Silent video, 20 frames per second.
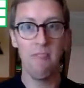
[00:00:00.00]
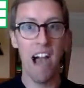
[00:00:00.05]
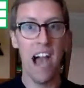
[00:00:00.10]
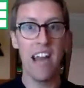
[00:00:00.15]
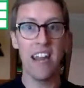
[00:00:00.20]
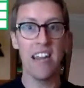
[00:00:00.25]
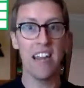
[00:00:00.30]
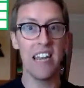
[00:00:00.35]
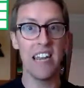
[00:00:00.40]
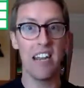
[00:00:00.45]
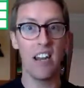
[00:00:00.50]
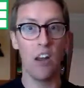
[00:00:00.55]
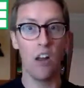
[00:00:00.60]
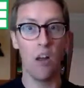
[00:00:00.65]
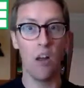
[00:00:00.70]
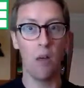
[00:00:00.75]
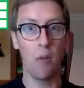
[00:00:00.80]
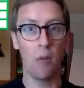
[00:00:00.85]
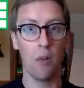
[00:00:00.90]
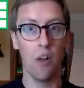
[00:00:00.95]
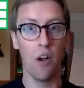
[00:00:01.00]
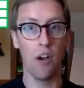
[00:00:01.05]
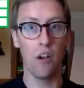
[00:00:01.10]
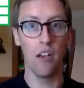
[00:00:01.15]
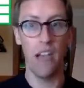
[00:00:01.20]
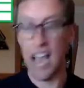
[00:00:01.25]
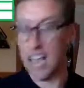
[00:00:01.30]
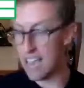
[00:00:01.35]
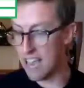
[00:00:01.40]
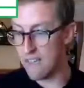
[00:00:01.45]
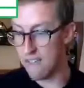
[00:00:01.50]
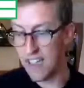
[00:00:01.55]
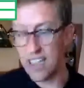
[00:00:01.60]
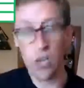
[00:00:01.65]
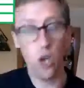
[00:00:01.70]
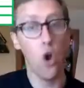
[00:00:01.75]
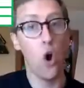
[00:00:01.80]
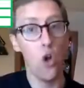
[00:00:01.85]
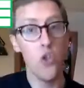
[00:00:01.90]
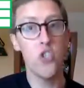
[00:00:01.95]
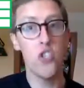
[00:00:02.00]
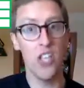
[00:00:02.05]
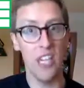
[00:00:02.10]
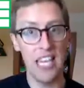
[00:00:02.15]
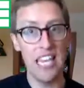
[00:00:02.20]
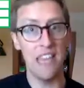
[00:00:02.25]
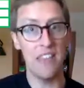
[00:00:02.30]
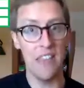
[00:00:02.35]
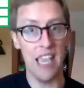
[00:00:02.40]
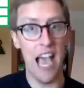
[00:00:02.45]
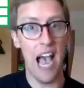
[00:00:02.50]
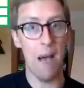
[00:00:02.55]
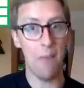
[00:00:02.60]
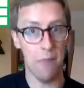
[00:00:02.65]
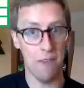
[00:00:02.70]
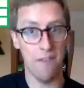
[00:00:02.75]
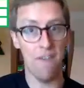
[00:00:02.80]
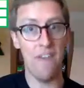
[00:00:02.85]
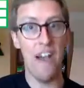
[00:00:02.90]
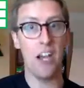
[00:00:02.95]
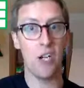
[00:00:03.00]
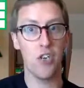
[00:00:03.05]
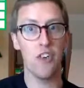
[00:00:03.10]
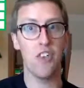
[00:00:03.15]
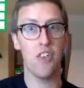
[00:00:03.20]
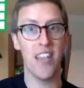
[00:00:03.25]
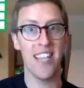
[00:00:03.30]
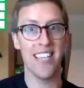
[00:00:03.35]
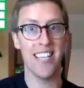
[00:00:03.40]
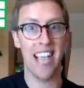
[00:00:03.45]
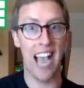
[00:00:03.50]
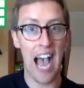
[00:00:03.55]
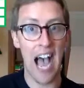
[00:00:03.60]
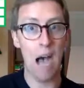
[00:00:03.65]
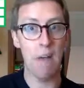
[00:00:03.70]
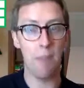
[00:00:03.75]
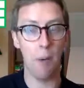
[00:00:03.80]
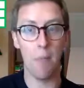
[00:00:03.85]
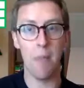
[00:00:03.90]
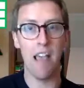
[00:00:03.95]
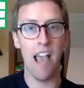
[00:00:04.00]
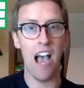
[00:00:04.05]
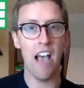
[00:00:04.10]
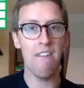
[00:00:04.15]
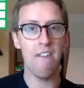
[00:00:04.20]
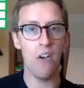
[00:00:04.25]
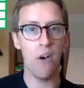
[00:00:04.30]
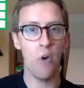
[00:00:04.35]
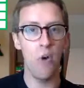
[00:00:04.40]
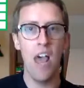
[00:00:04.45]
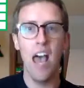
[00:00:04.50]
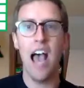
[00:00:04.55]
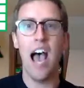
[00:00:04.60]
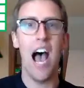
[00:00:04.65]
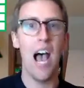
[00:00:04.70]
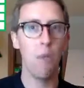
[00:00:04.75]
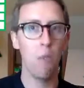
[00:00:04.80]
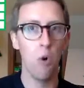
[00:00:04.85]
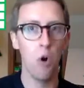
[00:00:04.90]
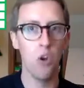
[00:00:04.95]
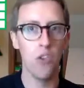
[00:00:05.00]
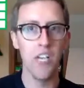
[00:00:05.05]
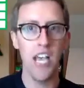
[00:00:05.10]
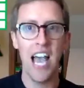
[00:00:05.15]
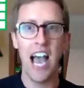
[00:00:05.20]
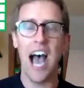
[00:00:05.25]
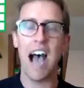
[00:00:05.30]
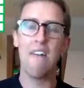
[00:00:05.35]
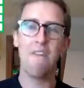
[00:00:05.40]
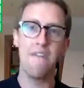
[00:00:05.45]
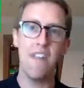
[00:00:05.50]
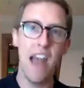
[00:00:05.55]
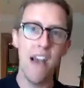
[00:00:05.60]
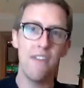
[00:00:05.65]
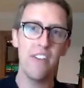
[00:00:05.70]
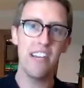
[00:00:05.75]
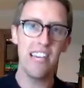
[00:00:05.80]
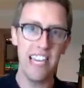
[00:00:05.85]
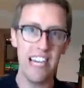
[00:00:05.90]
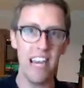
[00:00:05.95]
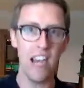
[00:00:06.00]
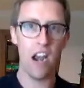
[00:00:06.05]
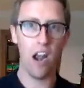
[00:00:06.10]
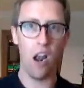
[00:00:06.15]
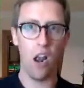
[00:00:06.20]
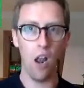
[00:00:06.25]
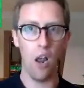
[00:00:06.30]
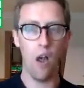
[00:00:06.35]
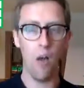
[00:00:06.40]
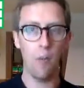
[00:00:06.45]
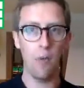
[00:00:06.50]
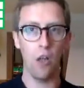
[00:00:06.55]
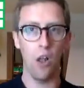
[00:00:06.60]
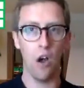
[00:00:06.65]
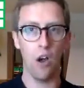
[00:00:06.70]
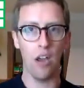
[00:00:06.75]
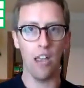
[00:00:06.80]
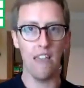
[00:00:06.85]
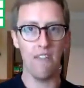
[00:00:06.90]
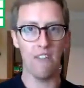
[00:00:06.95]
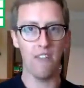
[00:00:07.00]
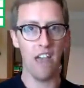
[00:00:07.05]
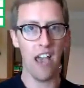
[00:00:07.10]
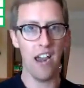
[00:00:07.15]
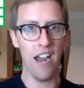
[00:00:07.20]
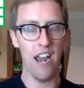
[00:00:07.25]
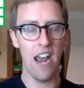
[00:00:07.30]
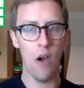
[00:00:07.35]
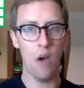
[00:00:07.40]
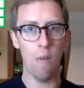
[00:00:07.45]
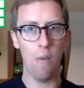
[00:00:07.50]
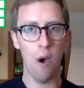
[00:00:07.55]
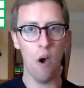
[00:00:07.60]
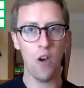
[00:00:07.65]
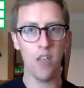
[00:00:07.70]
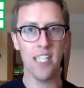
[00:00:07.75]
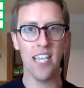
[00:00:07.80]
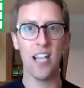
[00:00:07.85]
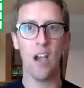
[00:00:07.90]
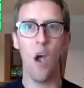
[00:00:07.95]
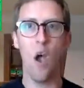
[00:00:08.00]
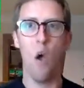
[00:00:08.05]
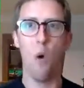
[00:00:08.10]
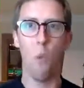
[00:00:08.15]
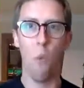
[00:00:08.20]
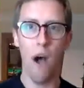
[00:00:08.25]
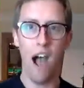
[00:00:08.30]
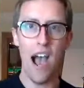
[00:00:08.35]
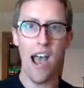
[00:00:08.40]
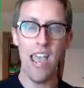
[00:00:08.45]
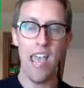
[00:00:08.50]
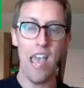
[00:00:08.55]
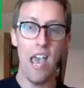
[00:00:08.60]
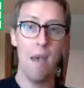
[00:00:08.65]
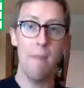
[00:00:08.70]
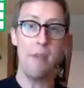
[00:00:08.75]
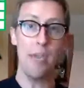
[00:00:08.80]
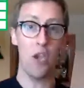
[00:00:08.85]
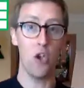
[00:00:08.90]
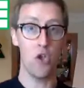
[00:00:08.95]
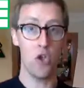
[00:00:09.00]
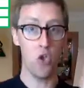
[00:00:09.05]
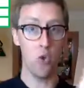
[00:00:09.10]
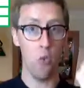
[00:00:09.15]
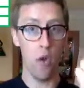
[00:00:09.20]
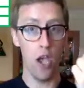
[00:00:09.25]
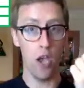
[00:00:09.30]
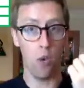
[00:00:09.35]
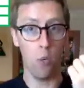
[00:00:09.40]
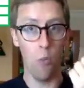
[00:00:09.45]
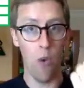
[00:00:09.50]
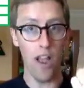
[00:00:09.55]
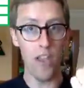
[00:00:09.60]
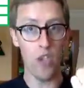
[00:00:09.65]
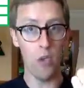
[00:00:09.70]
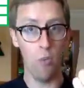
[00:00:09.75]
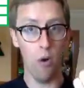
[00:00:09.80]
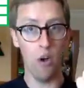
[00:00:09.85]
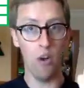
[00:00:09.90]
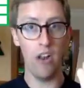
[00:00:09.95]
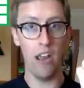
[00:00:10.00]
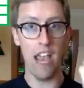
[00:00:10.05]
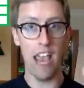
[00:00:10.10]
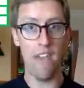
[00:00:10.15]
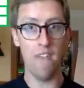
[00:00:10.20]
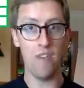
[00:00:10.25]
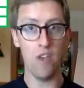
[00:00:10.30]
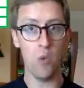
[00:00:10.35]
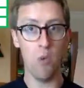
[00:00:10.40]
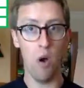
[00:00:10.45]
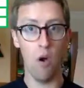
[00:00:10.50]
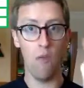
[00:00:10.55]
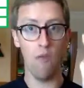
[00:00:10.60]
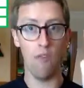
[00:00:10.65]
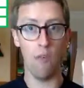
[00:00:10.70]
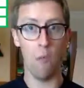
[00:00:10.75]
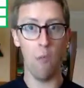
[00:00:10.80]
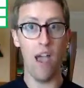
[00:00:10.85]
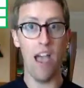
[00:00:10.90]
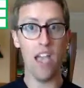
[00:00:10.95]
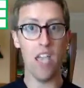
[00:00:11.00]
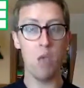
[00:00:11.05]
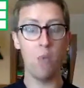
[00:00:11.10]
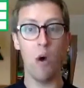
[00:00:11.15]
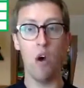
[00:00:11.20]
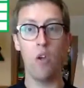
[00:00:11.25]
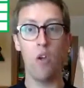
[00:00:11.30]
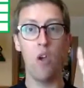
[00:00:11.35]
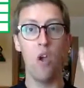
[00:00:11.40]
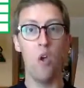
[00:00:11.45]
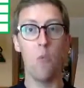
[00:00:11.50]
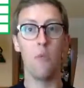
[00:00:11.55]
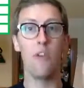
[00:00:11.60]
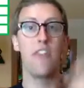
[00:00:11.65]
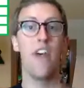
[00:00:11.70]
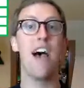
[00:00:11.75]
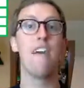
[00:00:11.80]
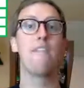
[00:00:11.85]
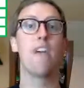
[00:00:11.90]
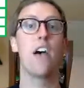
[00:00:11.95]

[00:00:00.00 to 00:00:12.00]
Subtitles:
I didn't need an alarm clock. If I could delete the app, the factory setting app on my iPhone, I would. I've never needed an alarm clock inside of network marketing. Why? Because you work when you want, if you want, from where you want, with